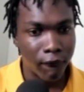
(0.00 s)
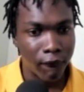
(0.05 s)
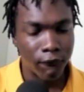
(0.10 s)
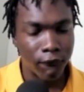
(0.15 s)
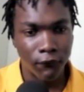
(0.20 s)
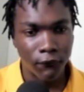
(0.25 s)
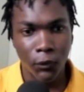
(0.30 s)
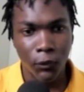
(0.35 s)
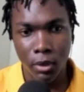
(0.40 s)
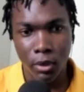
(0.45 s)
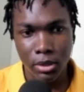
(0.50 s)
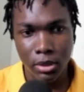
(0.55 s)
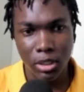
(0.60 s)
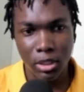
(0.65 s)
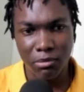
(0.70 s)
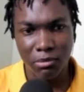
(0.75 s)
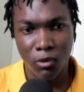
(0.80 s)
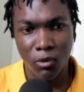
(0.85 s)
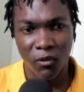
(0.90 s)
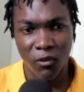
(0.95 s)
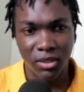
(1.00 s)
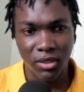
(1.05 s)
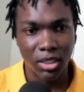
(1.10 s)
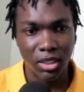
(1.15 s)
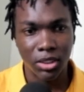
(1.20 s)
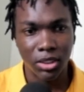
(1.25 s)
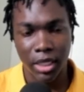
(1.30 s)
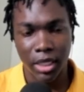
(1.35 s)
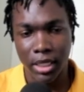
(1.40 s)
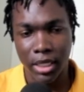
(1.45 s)
Forcing moves,
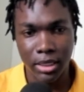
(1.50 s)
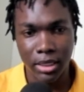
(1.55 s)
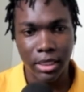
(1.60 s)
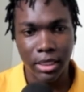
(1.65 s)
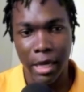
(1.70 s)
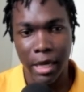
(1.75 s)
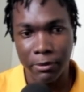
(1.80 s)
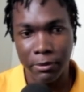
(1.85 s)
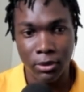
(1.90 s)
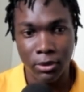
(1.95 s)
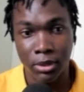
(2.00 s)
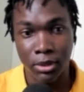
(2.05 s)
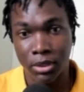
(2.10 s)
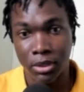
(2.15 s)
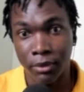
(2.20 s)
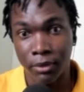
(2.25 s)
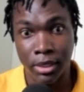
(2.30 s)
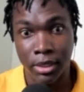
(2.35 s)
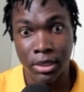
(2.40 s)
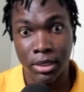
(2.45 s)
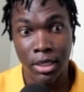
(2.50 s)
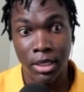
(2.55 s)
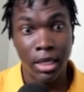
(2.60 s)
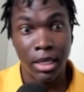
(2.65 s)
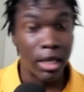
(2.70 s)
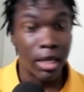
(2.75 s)
checks, captures, threats.